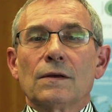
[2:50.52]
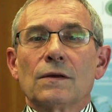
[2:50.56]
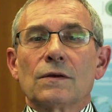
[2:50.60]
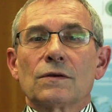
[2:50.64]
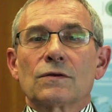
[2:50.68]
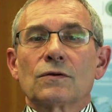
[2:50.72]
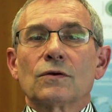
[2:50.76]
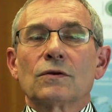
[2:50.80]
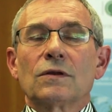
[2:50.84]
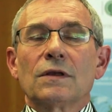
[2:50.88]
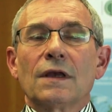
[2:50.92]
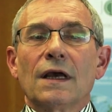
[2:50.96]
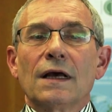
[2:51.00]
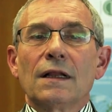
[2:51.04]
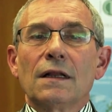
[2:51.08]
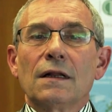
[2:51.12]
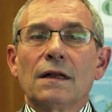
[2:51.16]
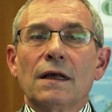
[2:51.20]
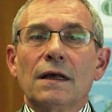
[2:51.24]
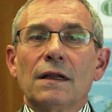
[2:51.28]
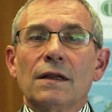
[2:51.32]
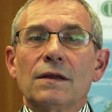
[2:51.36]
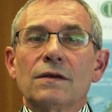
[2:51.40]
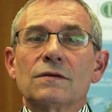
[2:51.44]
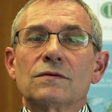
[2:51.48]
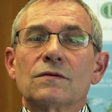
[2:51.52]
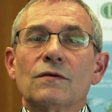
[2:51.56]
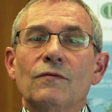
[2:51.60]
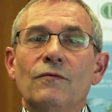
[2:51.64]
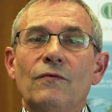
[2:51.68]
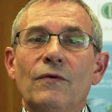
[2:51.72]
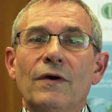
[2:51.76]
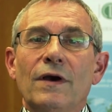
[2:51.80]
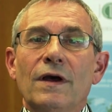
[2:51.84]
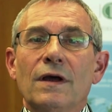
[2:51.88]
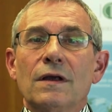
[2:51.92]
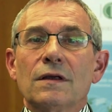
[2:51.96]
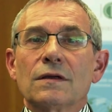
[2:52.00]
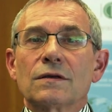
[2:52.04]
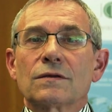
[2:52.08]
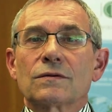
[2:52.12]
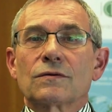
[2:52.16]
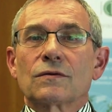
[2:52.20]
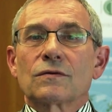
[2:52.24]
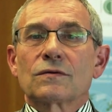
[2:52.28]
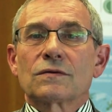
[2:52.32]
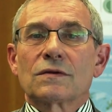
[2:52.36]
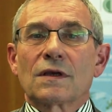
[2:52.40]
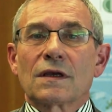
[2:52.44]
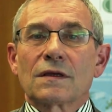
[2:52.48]
So the LLL is a very
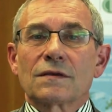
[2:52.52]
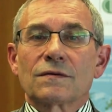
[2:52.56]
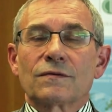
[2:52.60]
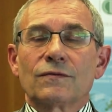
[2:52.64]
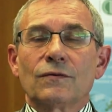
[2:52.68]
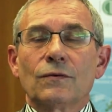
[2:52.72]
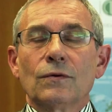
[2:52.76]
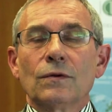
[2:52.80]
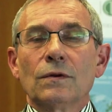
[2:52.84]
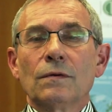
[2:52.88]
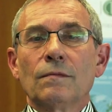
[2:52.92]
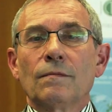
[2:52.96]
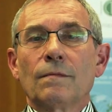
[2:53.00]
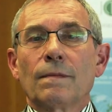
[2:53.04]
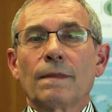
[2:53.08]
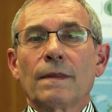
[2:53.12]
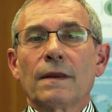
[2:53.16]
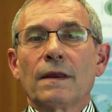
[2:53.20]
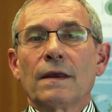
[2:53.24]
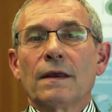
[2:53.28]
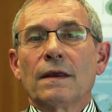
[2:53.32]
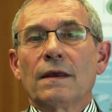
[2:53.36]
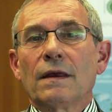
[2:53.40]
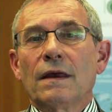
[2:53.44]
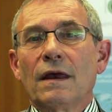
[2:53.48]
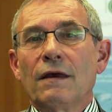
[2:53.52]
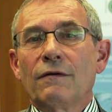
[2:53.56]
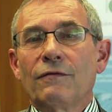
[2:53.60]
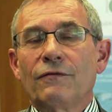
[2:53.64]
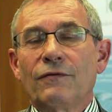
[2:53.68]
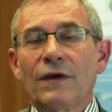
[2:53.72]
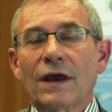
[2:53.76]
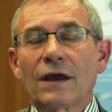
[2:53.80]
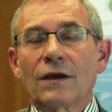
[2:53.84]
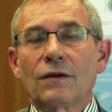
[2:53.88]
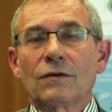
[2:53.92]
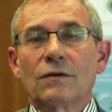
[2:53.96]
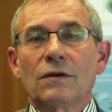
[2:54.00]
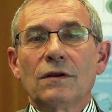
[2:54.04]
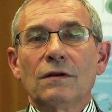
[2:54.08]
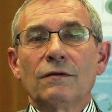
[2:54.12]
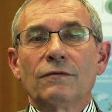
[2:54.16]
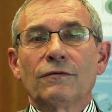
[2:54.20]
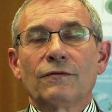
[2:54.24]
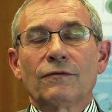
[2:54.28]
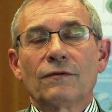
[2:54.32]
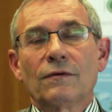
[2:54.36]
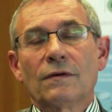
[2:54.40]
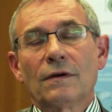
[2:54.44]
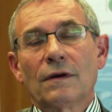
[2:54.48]
successful,
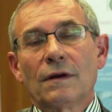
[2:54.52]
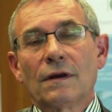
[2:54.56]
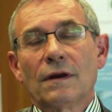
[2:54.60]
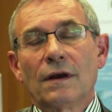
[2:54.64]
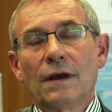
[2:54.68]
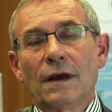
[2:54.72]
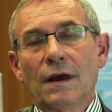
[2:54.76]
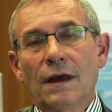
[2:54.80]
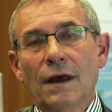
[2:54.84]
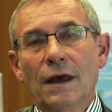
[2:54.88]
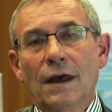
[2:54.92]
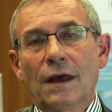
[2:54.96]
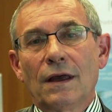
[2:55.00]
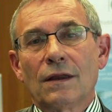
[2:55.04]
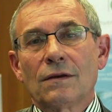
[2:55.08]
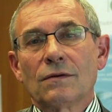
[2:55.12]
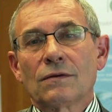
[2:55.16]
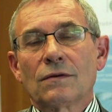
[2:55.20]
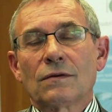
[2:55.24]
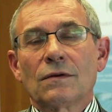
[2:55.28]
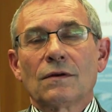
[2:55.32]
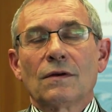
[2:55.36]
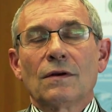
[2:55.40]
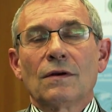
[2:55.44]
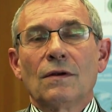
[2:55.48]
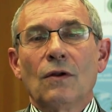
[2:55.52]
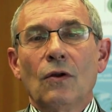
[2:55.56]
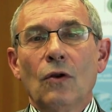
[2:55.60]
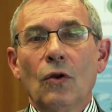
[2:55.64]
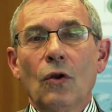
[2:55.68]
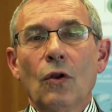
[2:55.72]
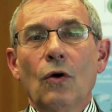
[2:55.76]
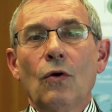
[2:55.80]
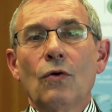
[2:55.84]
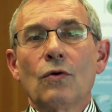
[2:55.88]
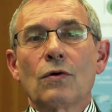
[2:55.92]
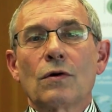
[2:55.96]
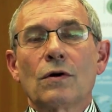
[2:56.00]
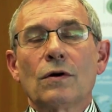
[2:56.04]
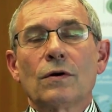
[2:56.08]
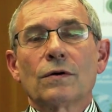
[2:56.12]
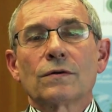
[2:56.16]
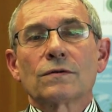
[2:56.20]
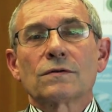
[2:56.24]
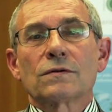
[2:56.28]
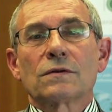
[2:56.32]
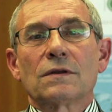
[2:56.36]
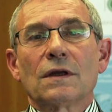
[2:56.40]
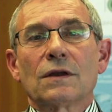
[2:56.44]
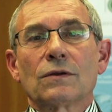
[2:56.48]
effective, and
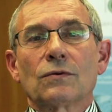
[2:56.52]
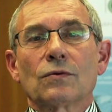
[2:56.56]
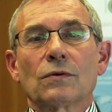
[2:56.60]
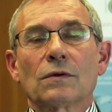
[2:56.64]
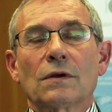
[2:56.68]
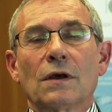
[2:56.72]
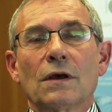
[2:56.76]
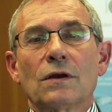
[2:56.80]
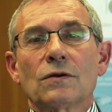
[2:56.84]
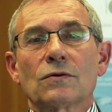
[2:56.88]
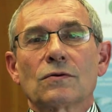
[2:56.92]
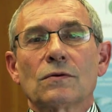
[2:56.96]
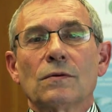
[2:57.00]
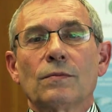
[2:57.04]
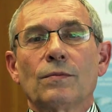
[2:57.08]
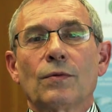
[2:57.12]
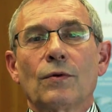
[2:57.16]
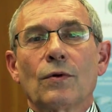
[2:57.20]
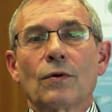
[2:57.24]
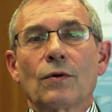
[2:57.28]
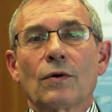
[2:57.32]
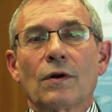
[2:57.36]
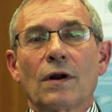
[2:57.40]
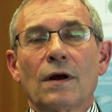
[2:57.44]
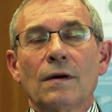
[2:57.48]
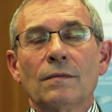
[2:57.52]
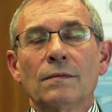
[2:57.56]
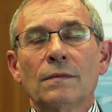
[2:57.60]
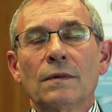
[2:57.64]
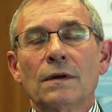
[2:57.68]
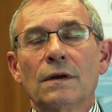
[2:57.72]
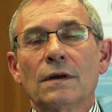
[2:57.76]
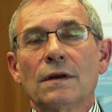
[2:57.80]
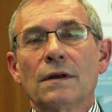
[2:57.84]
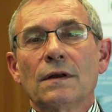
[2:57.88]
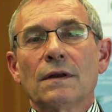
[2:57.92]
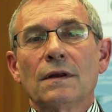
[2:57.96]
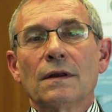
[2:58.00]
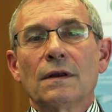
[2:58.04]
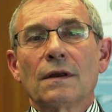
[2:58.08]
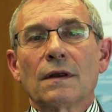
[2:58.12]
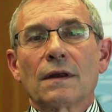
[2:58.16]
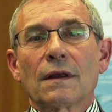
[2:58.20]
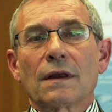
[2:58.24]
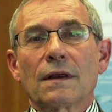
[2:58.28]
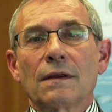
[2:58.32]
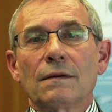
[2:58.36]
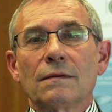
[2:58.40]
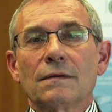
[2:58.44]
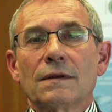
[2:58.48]
low-cost educational program.
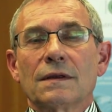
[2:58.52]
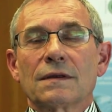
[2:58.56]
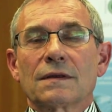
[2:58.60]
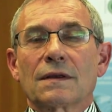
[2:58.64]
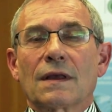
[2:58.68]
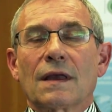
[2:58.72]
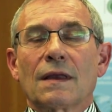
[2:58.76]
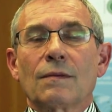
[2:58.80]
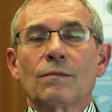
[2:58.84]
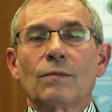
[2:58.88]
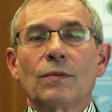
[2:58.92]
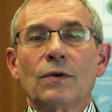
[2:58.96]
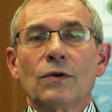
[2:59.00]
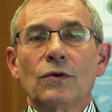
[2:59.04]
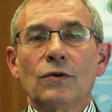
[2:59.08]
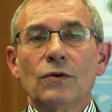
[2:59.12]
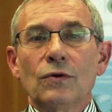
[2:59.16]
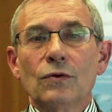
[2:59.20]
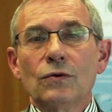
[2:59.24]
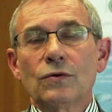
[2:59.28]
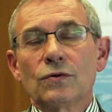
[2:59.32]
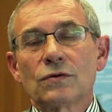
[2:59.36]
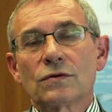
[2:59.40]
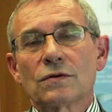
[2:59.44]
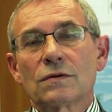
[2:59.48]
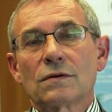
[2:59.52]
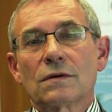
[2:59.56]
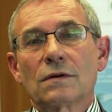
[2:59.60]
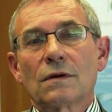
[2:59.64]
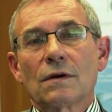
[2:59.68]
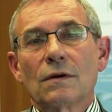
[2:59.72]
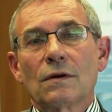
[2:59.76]
It can be used